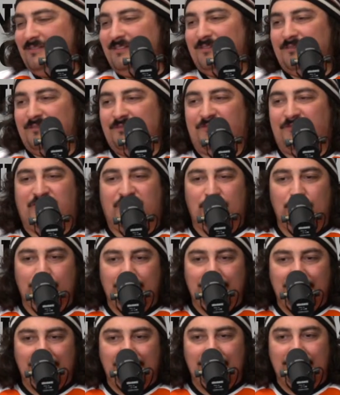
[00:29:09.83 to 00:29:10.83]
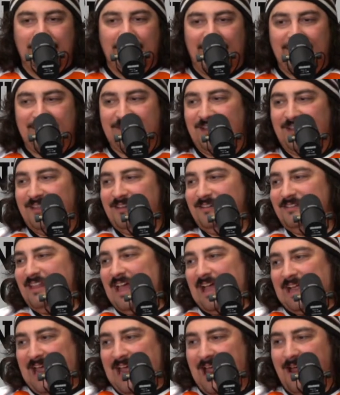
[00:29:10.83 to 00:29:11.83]
feud, and then
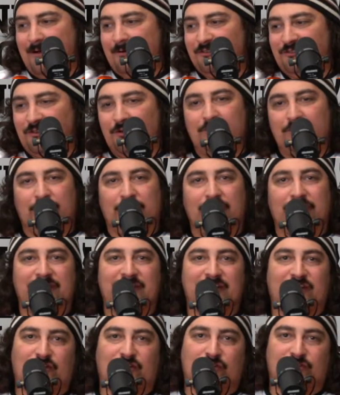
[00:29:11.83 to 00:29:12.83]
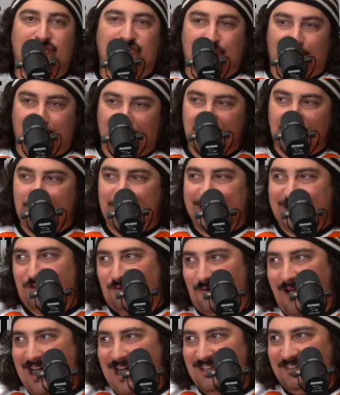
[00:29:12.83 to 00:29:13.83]
that carries over into Giroux and
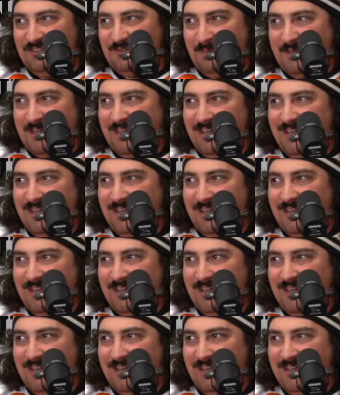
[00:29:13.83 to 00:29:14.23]
Crosby.